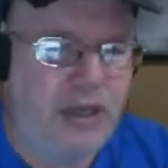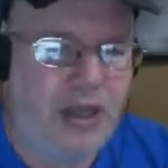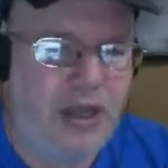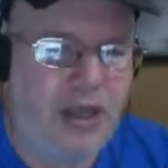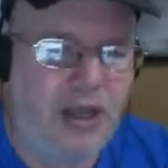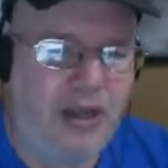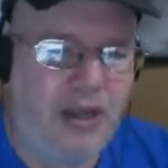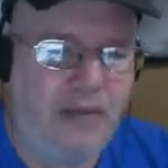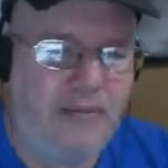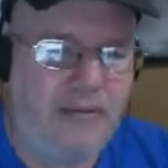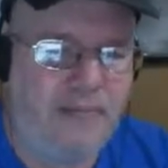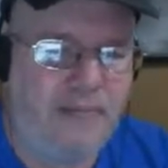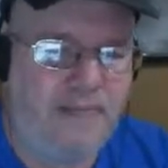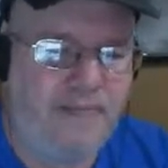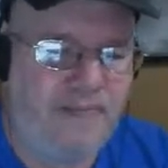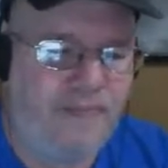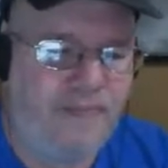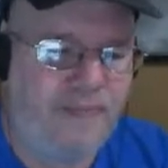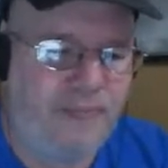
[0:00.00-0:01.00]

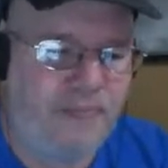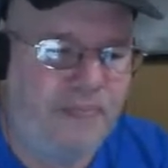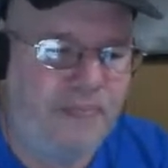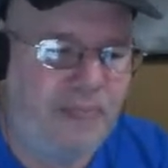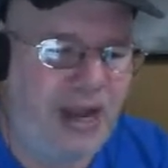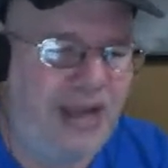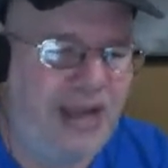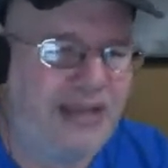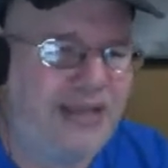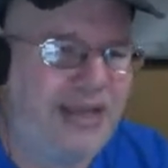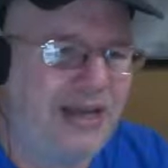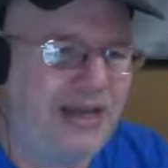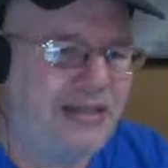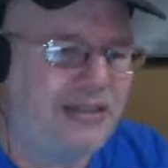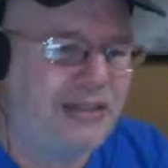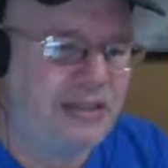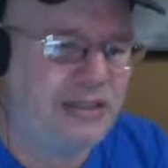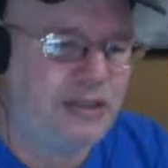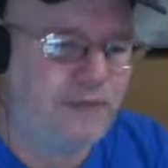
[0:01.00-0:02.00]
My
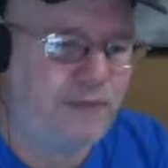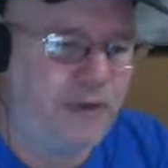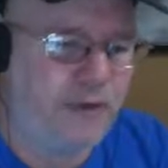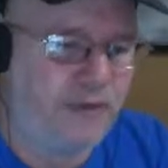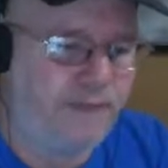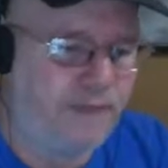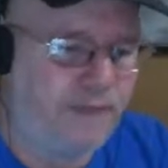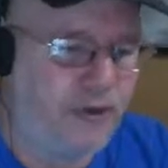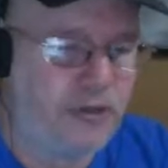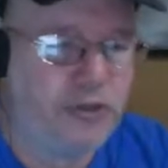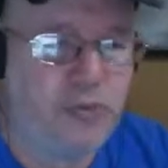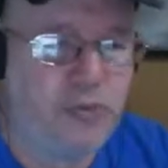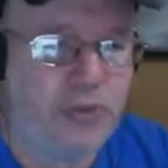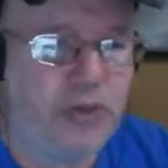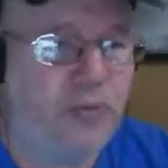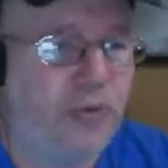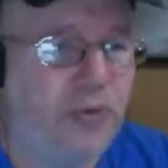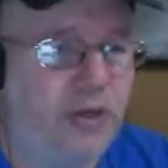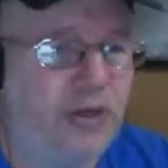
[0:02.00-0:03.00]
guess is for the first
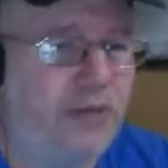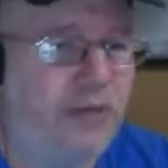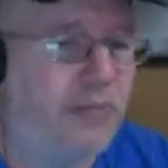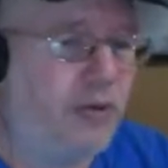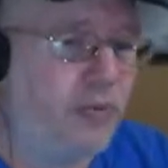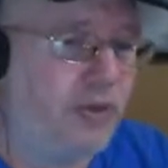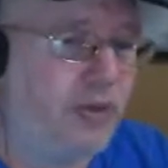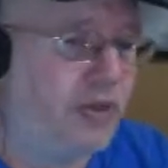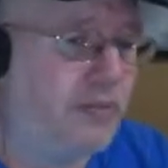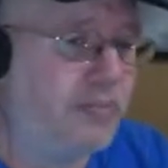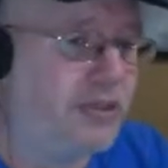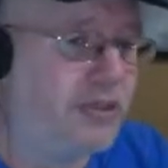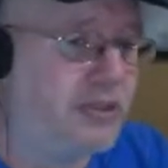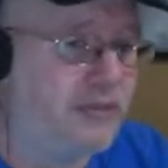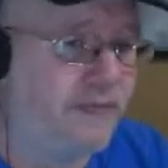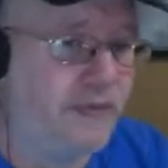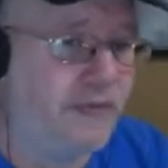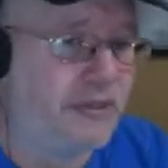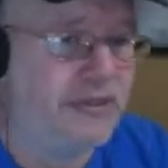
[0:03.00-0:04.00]
week, we're going to be really
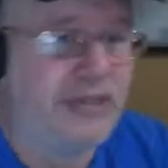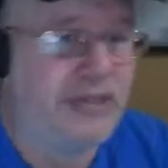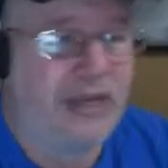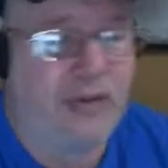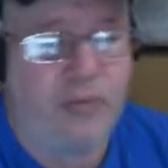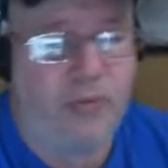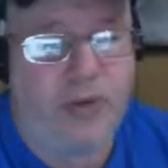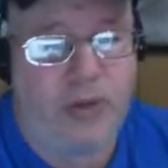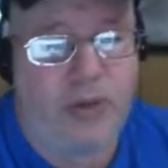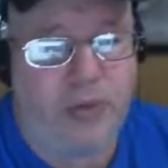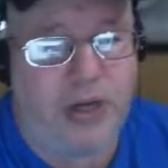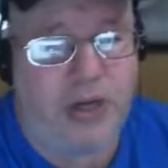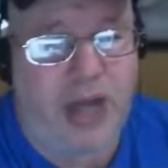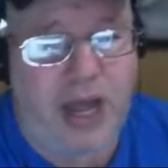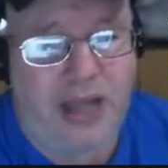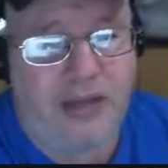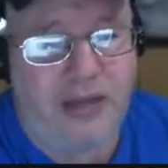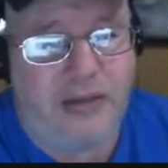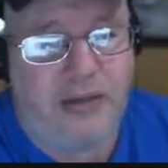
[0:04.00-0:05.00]
busy. For the second week, we're
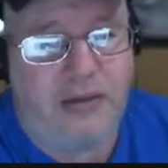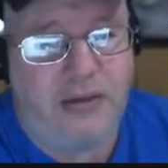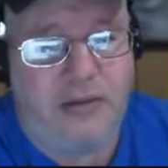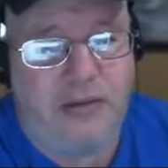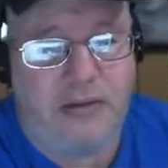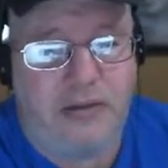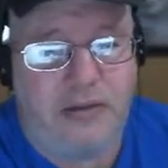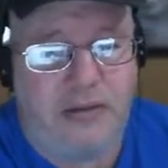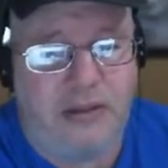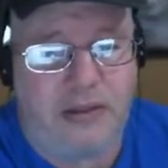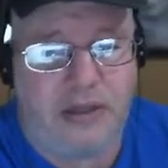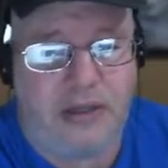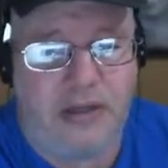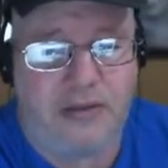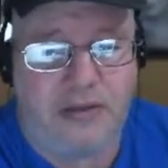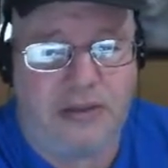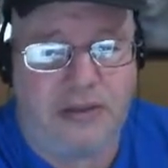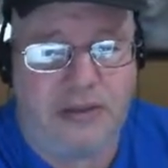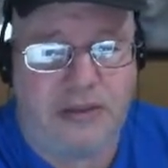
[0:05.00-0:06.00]
not,
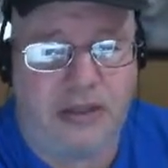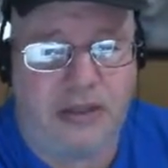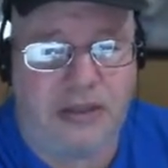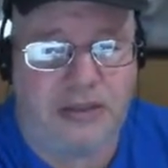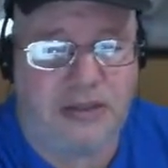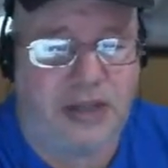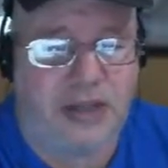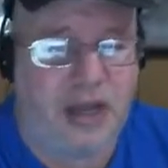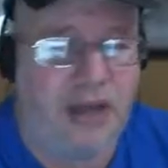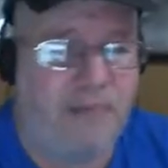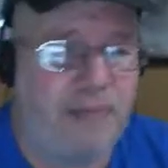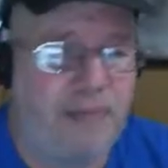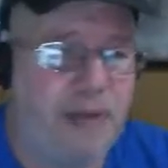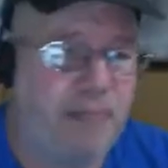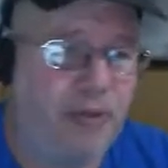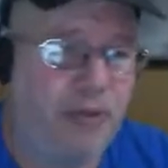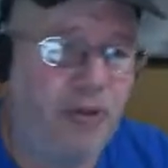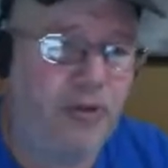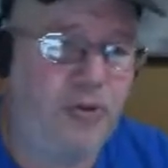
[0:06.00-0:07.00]
because
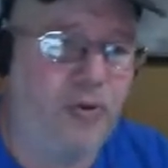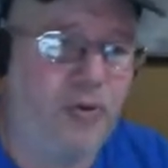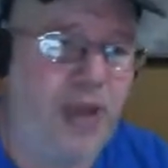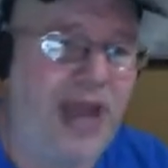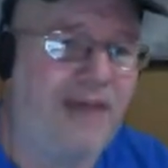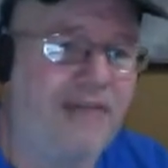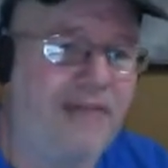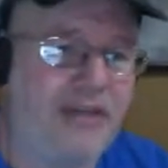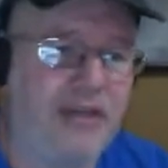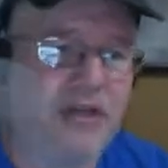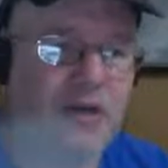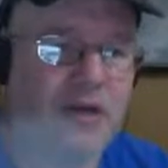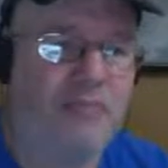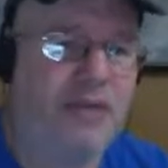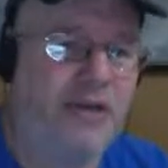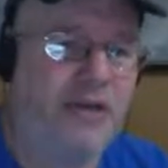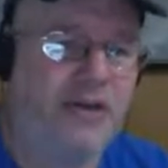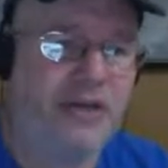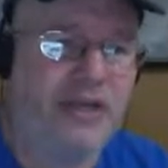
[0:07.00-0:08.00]
people who haven't
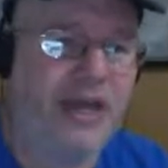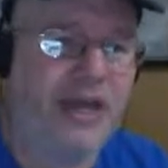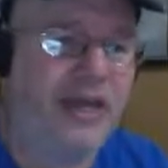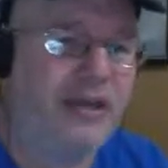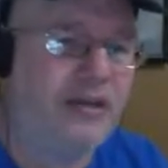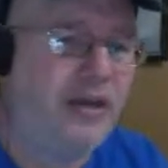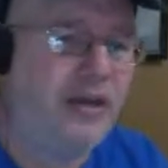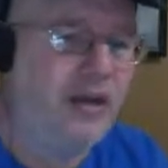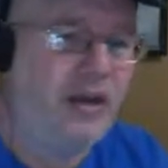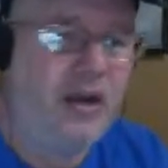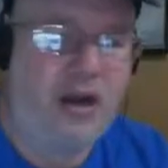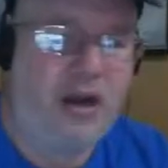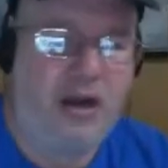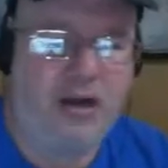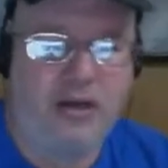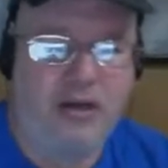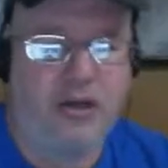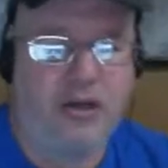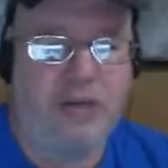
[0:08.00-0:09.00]
come here yet
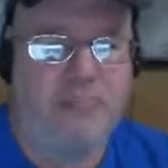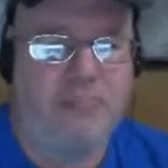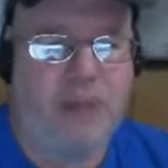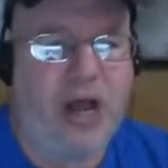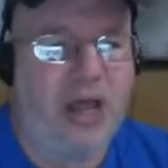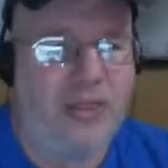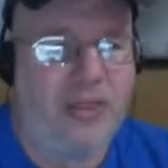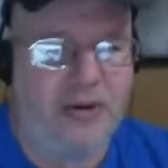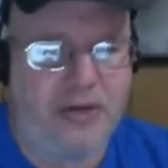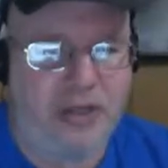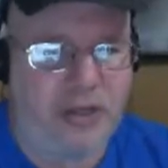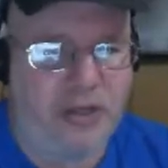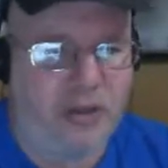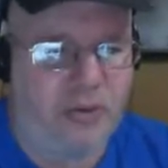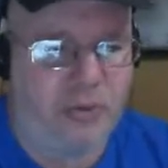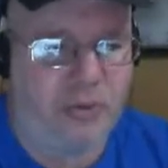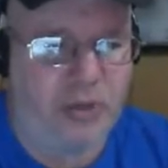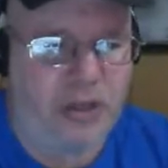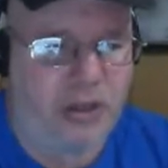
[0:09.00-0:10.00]
aren't going to bother to
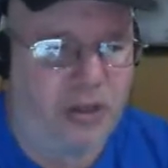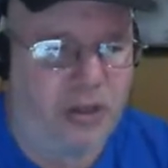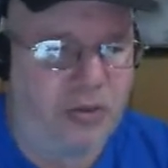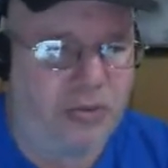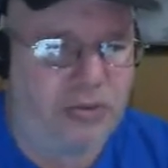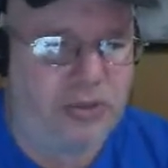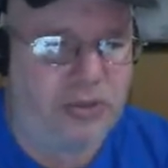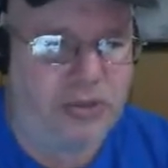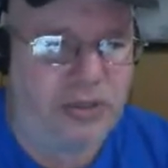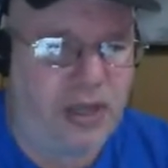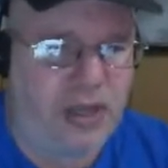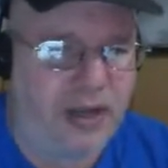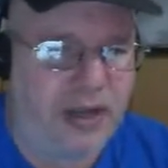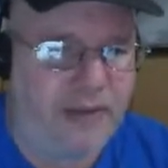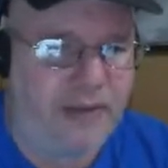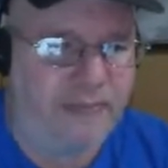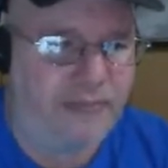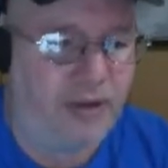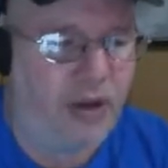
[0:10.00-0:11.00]
go to a closed.
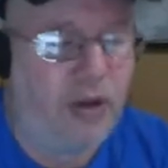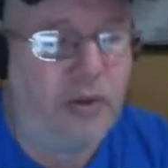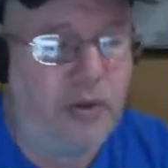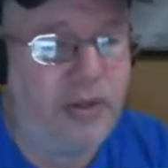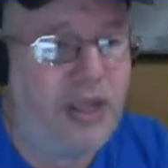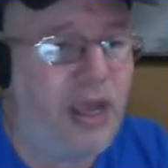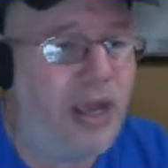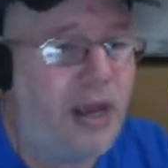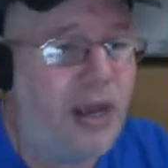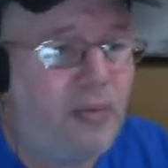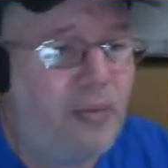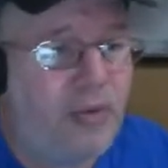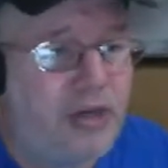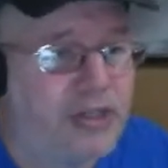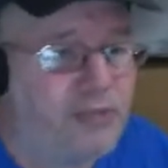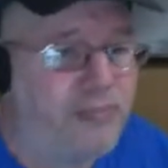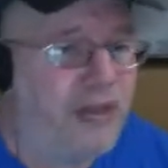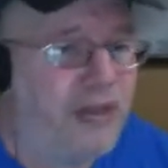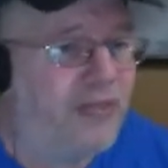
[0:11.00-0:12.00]
Oh, yeah, I
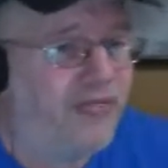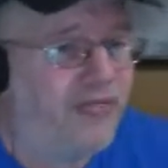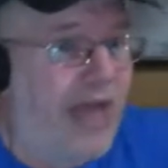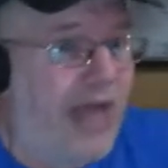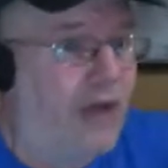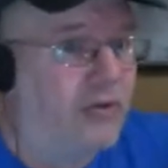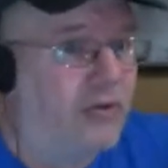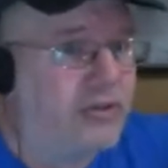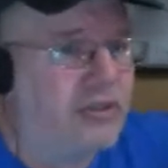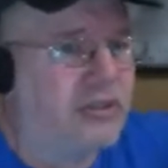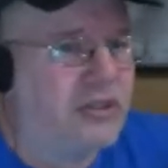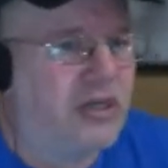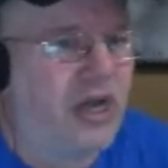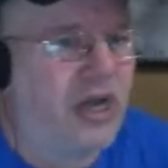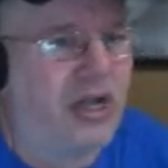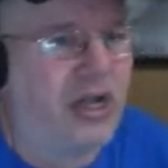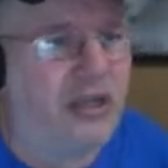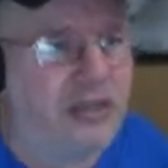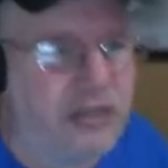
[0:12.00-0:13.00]
want to spend thousands of
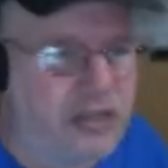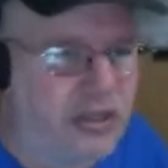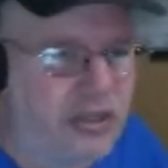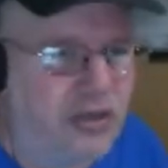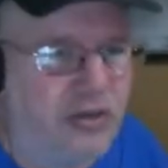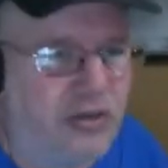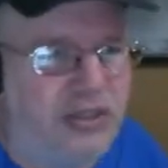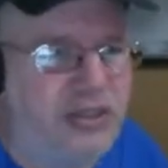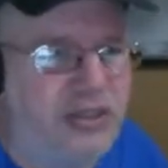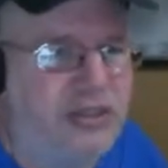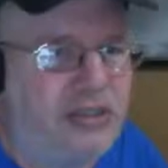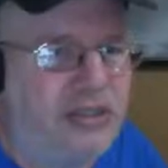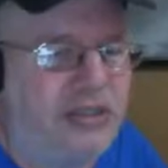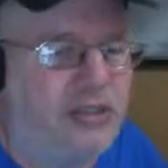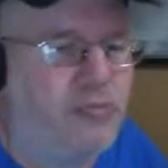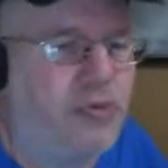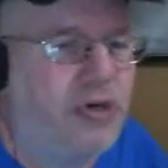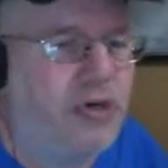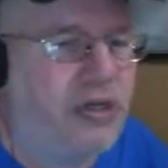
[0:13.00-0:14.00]
dollars to go to
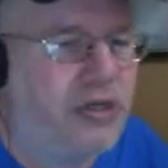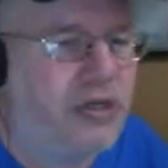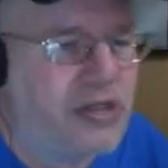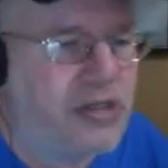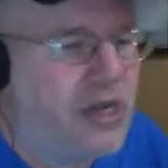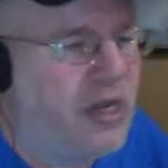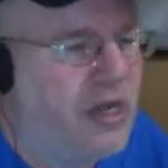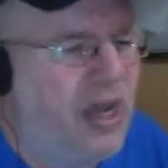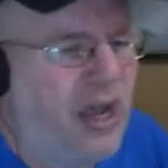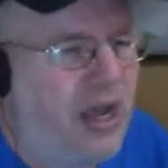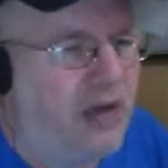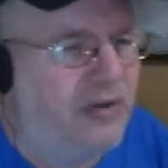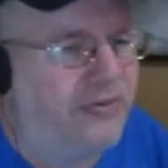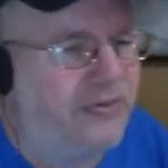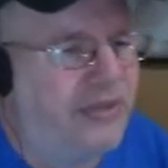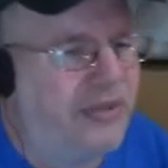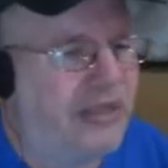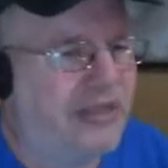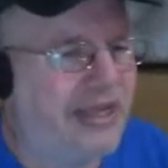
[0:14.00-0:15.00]
Disney Springs. I
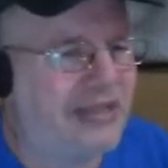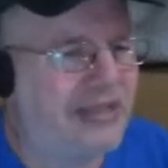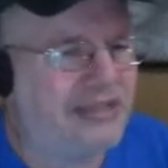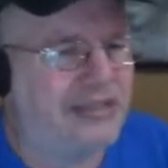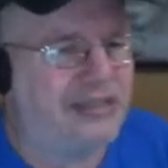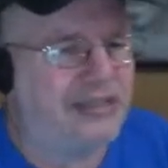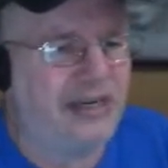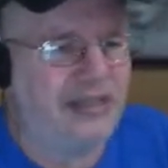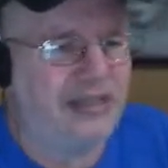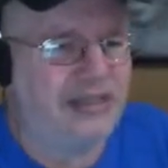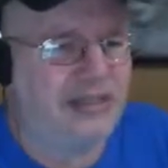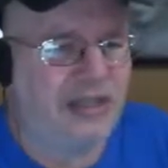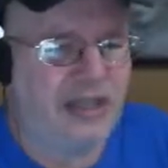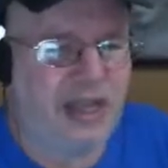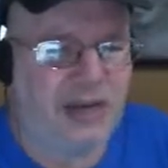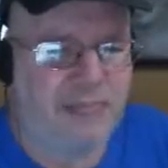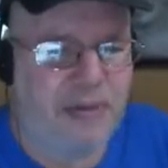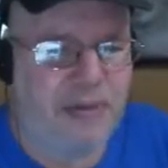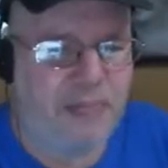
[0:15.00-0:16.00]
don't think that's a sentence a
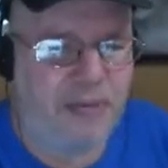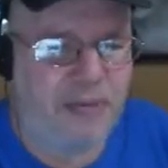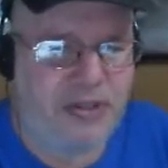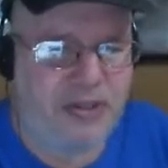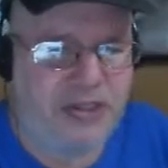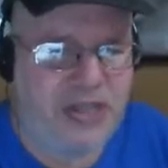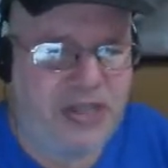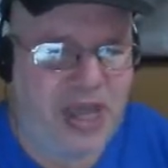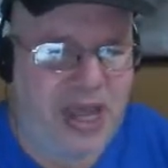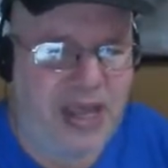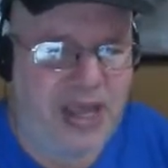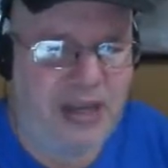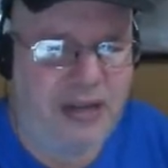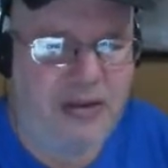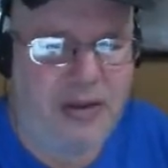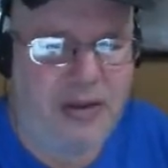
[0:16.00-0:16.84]
lot of people are saying.